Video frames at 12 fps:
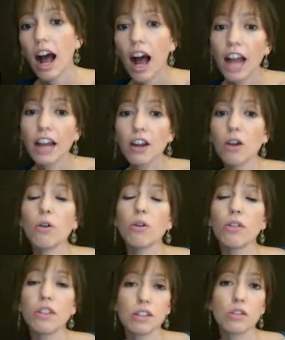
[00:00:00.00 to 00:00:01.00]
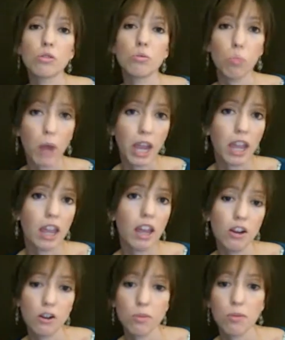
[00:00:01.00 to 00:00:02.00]
I know this is way
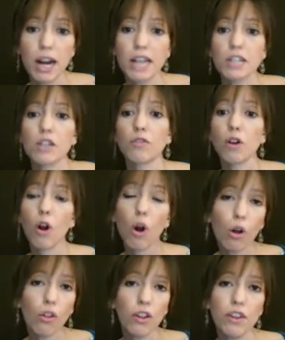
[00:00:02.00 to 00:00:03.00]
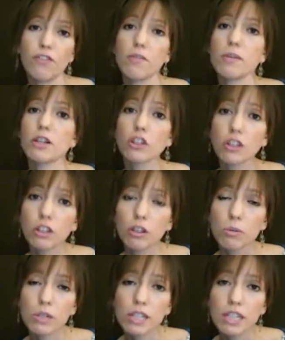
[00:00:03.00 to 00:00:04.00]
underpriced for all the information that
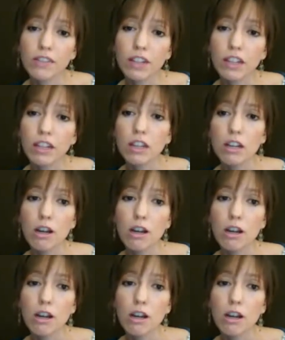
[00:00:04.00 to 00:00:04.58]
you're receiving,